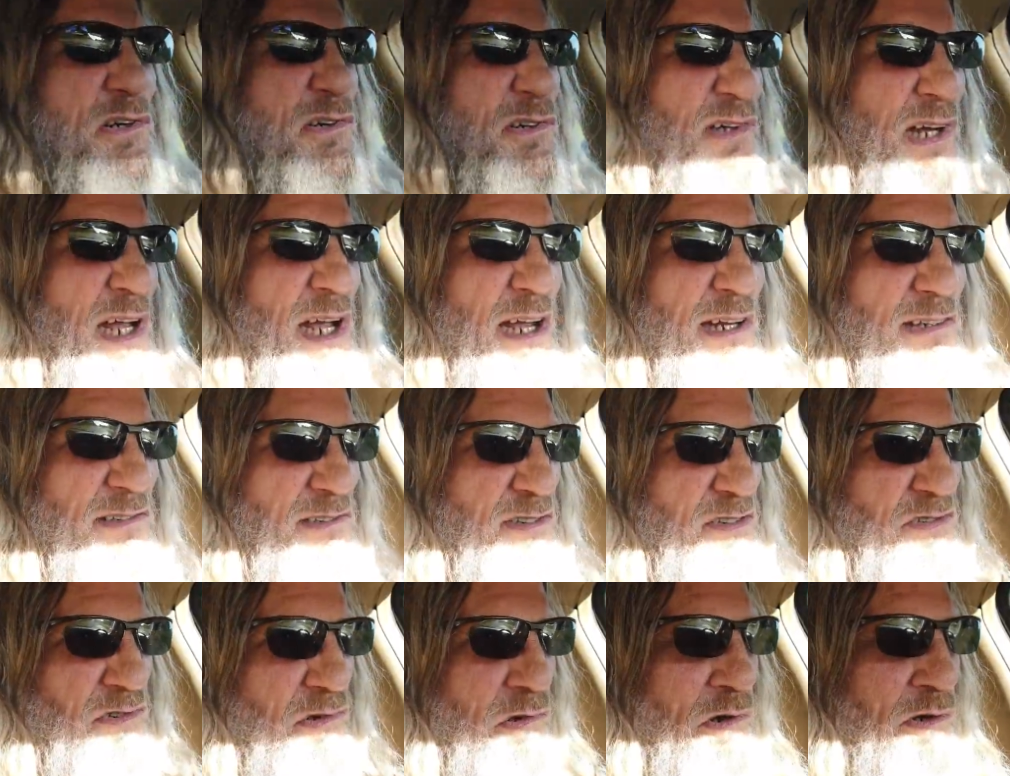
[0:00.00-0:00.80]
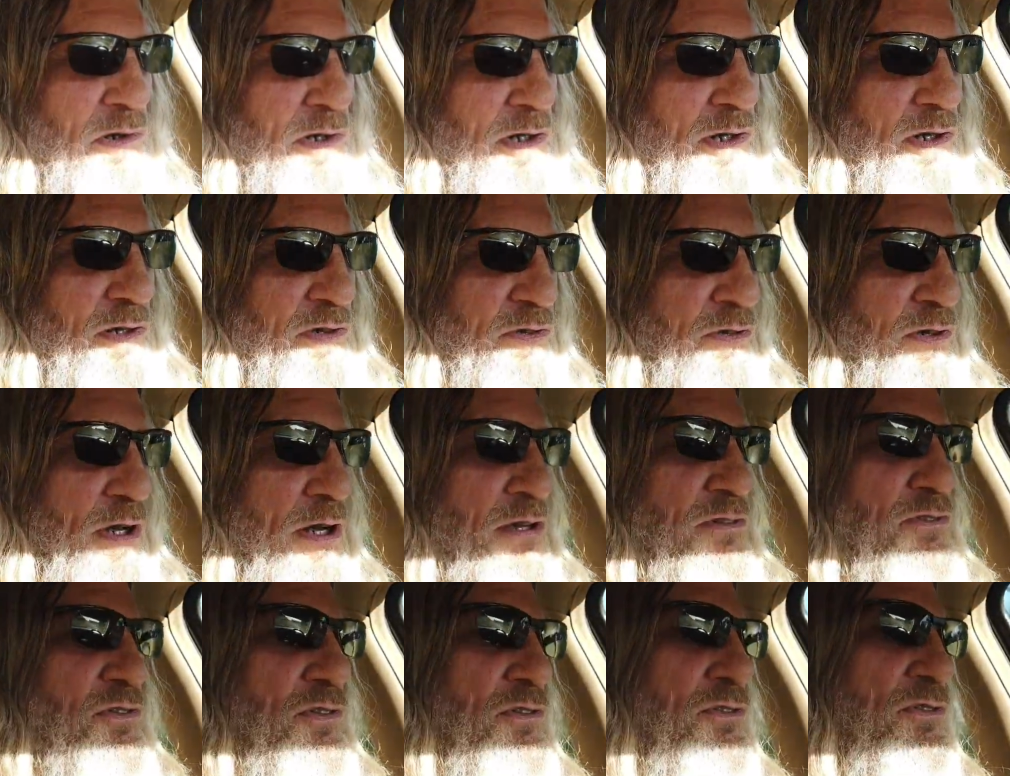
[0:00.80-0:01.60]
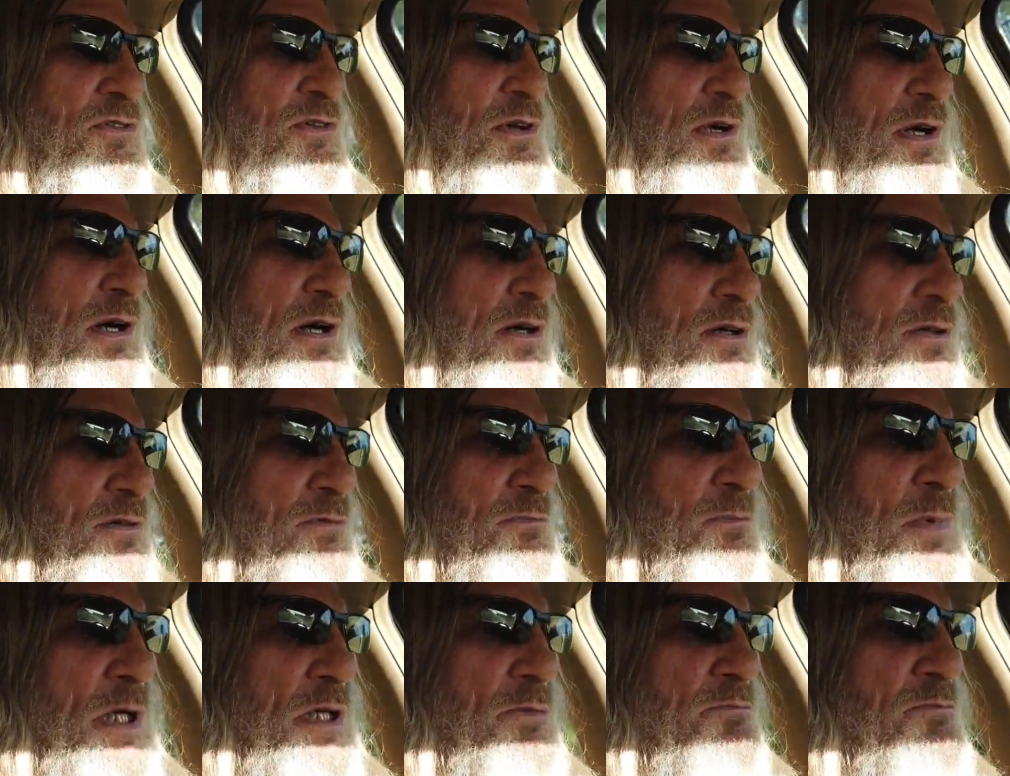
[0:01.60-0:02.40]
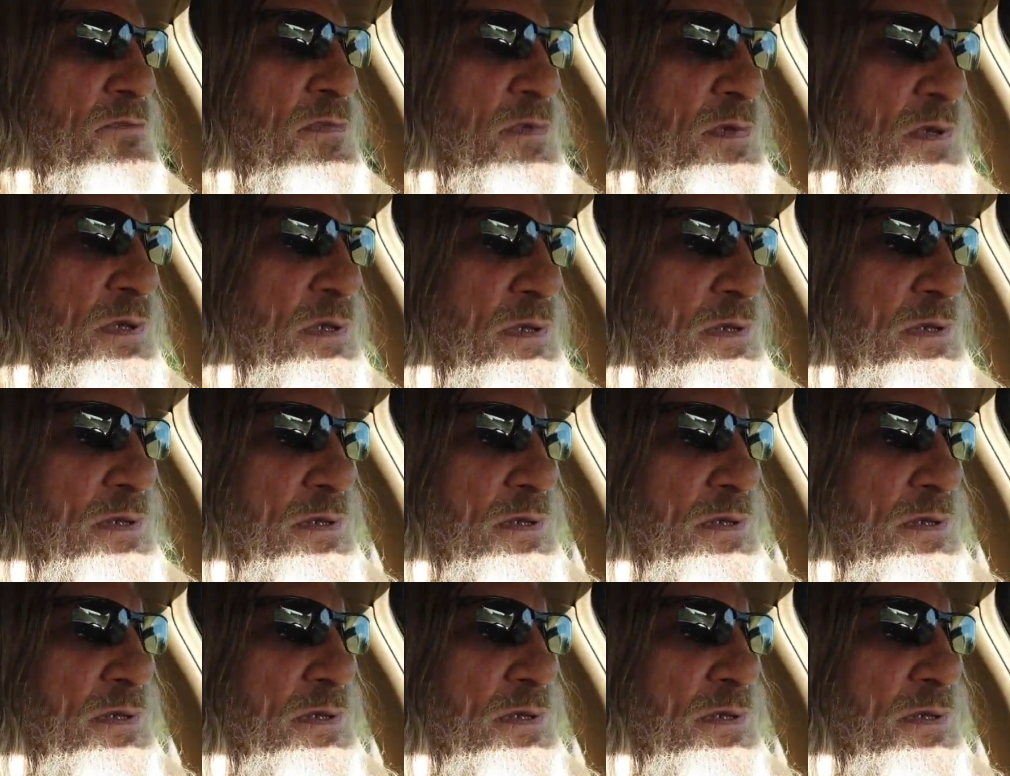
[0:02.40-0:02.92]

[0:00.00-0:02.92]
the Bill Gates organizations and all have been